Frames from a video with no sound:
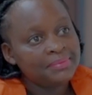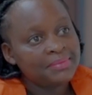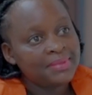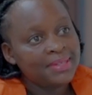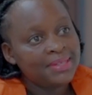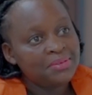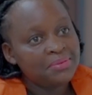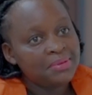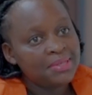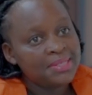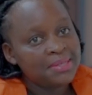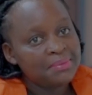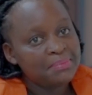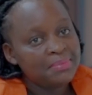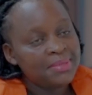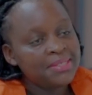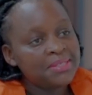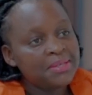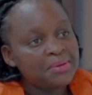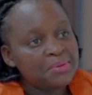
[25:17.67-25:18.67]
It was a
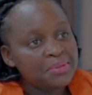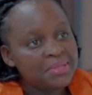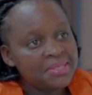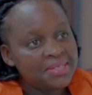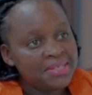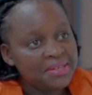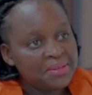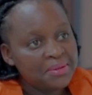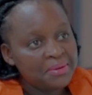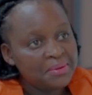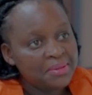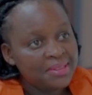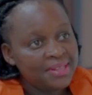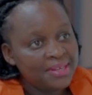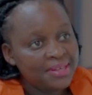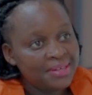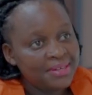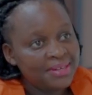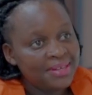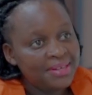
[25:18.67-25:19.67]
pleasure hosting you on the
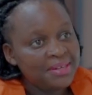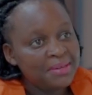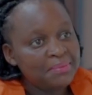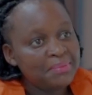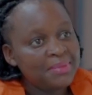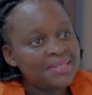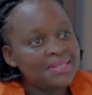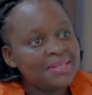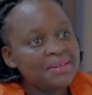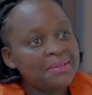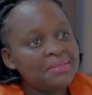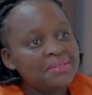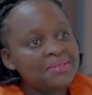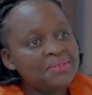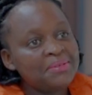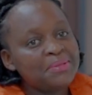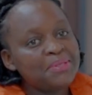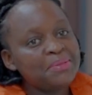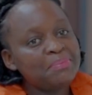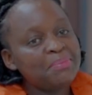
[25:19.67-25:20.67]
NMS Health
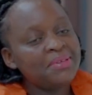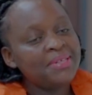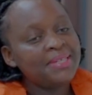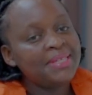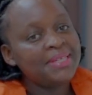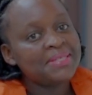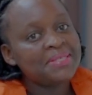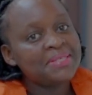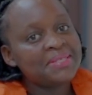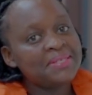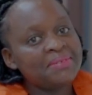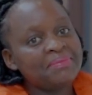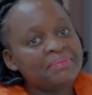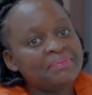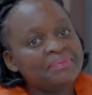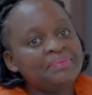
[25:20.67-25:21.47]
Talks podcast.